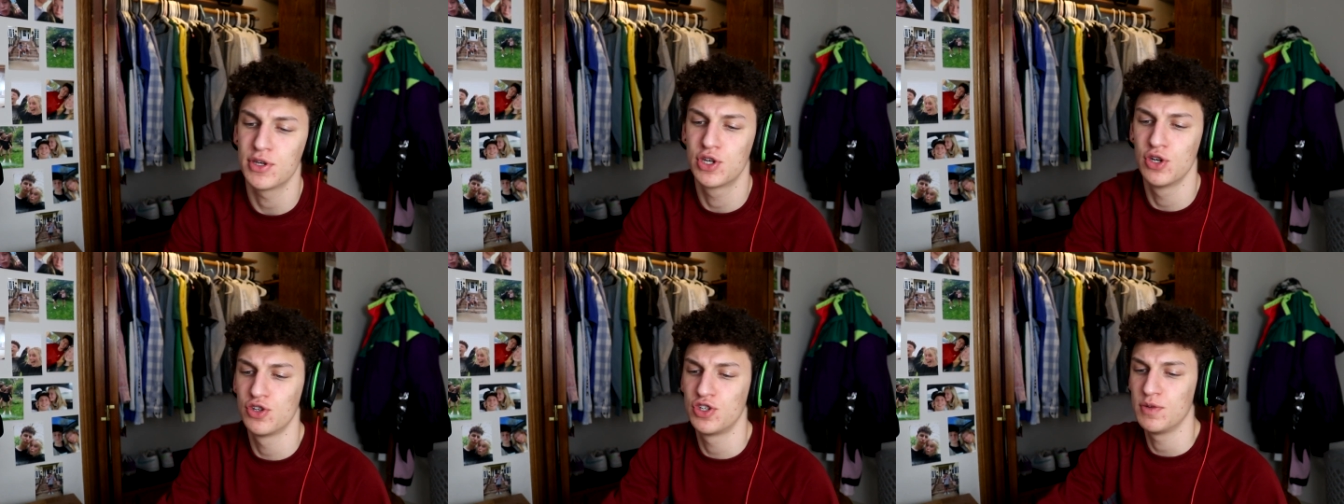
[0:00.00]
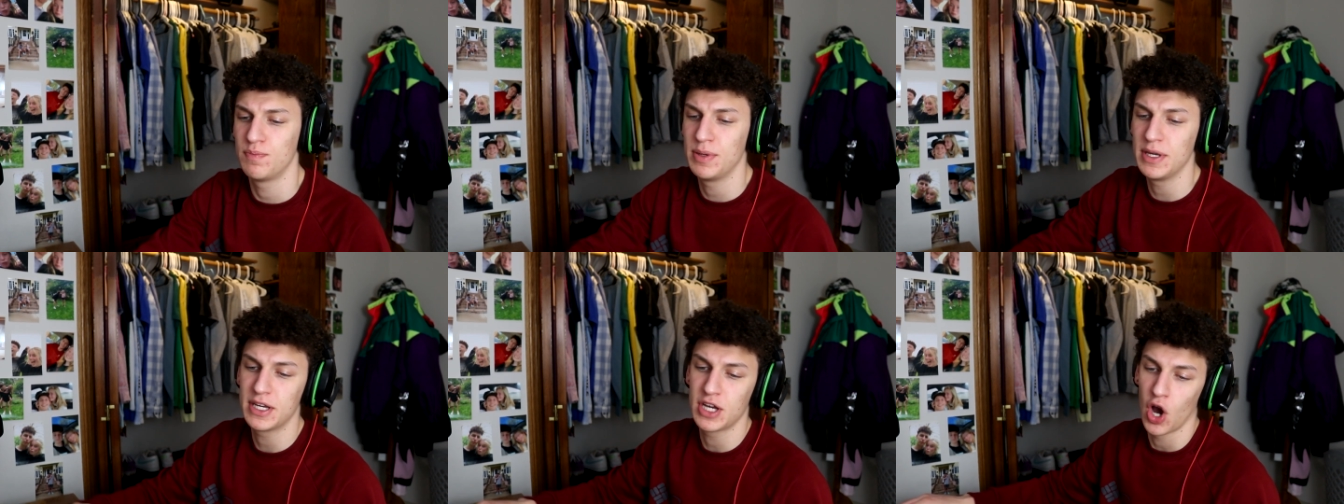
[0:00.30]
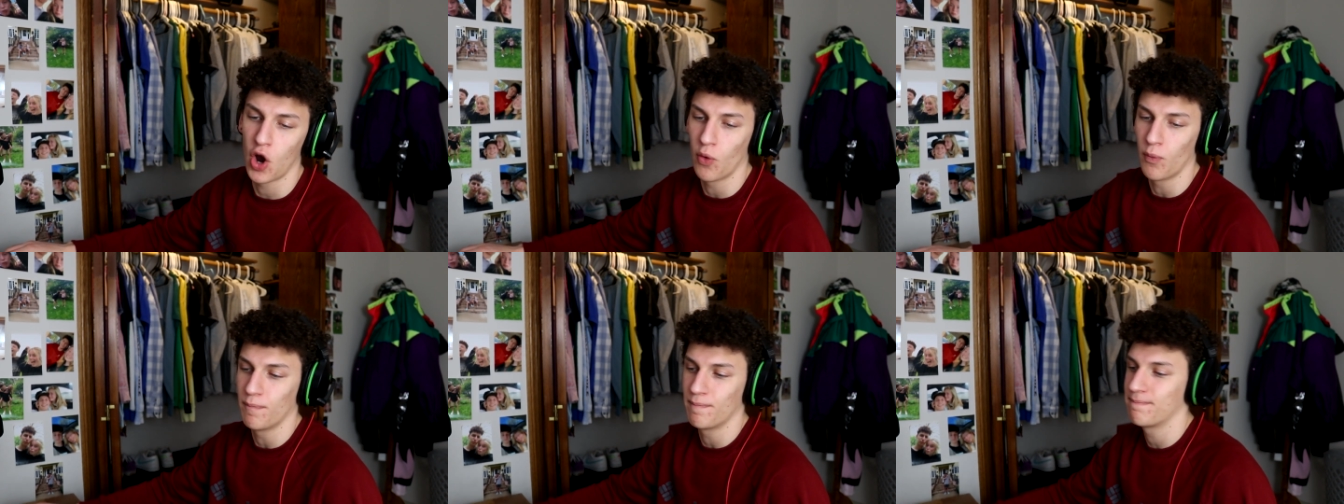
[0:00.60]
Gucci
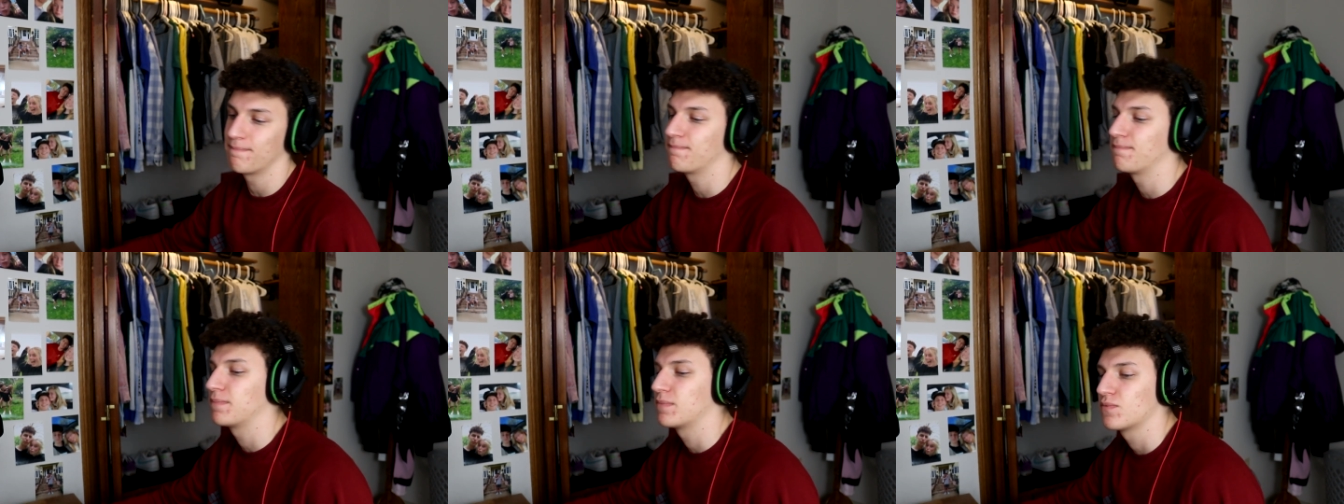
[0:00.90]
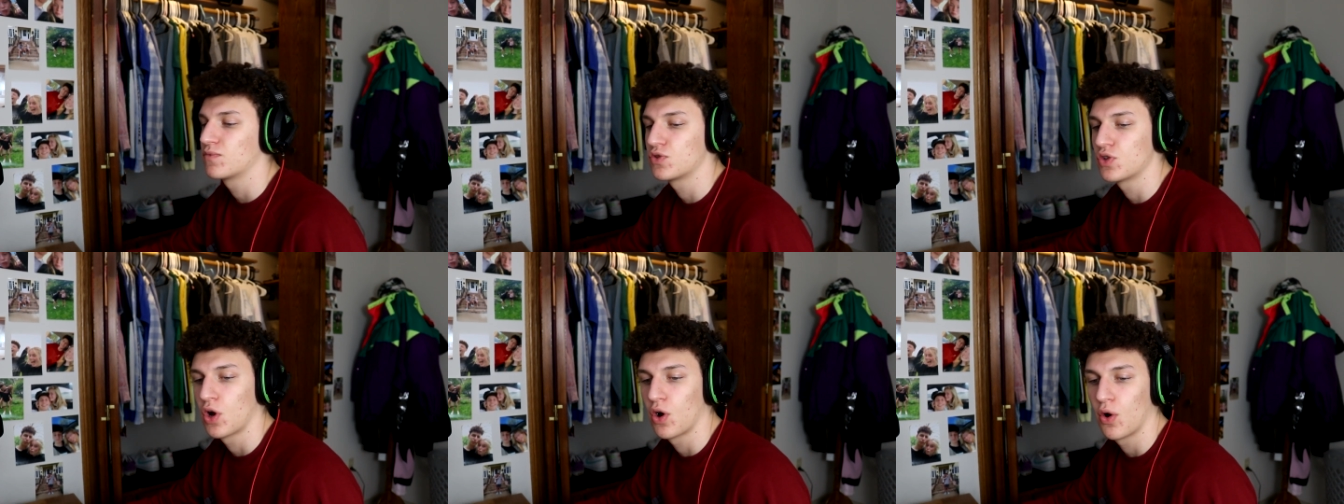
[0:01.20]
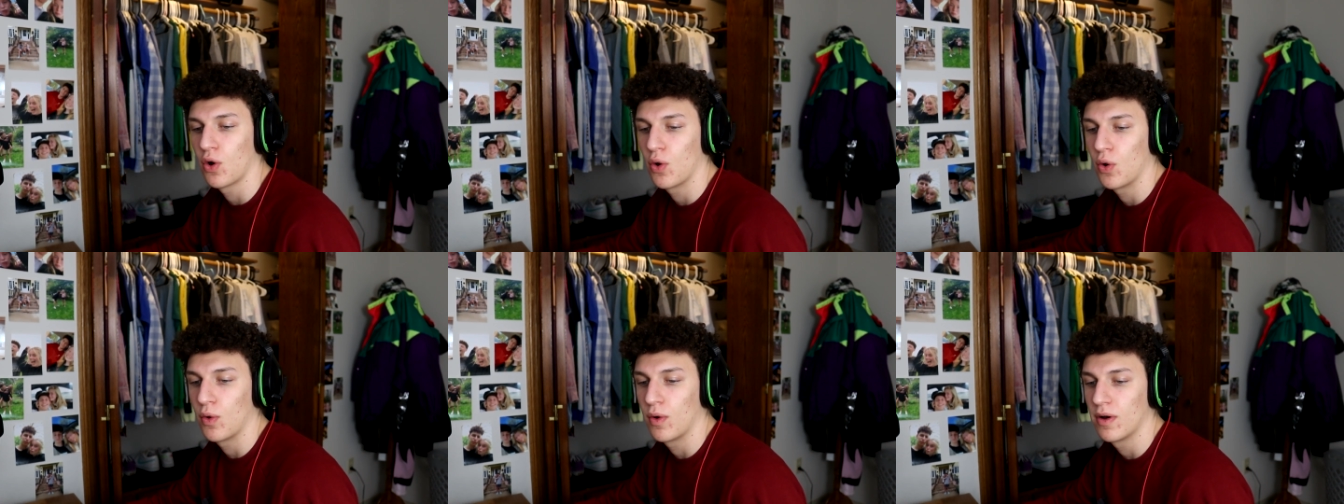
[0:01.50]
Peacoat.
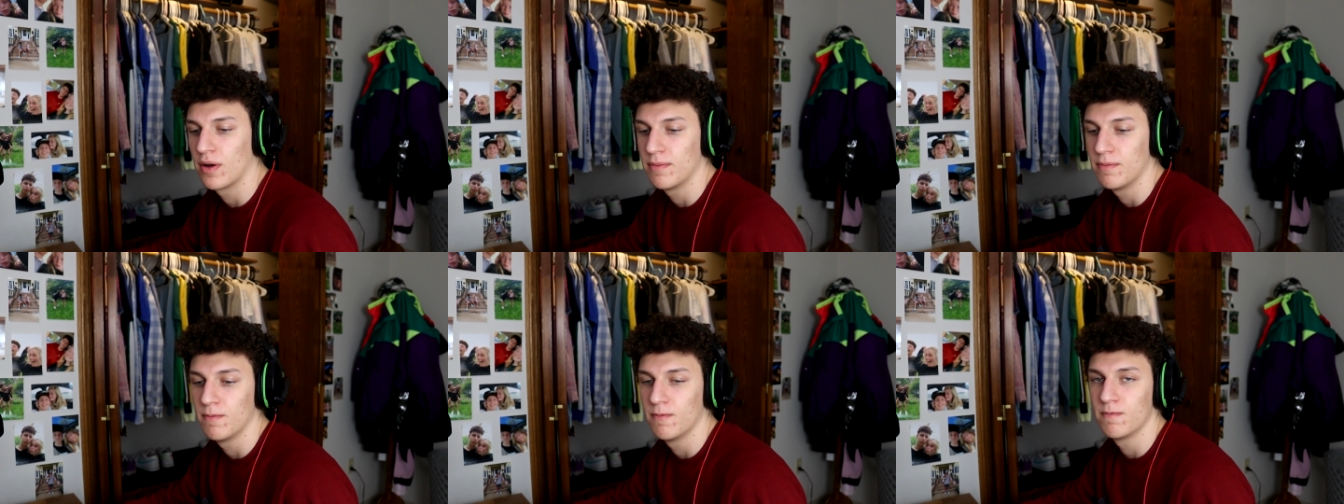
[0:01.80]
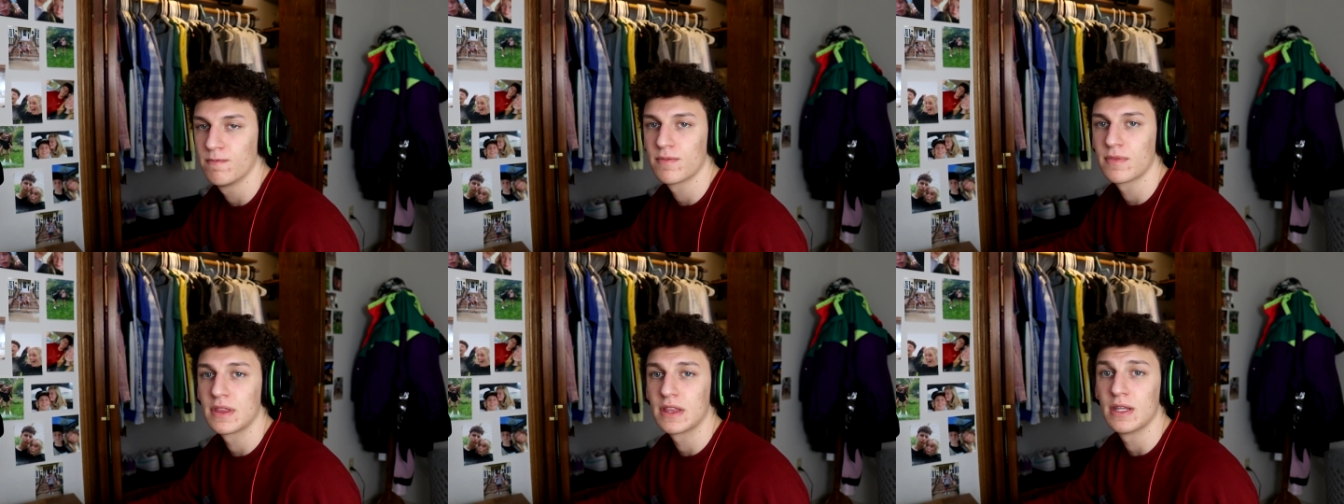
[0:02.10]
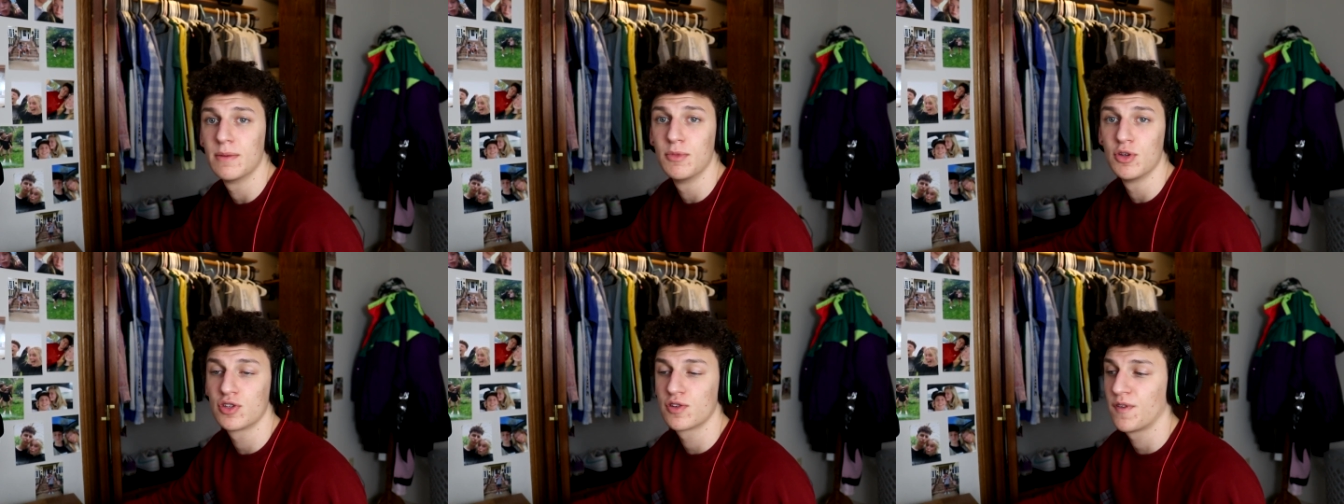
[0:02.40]
So,
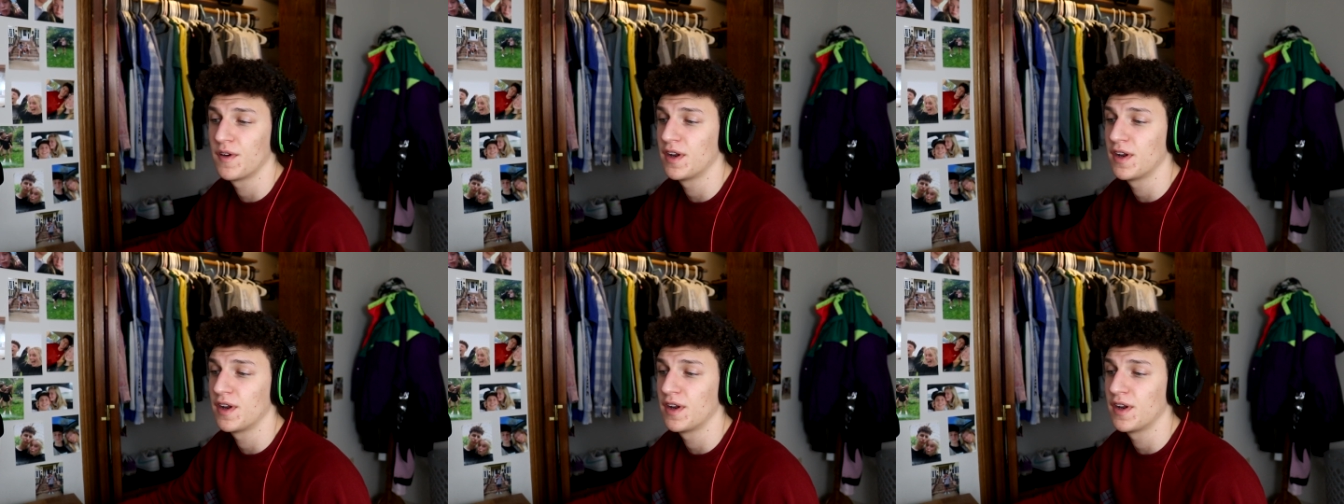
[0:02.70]
the music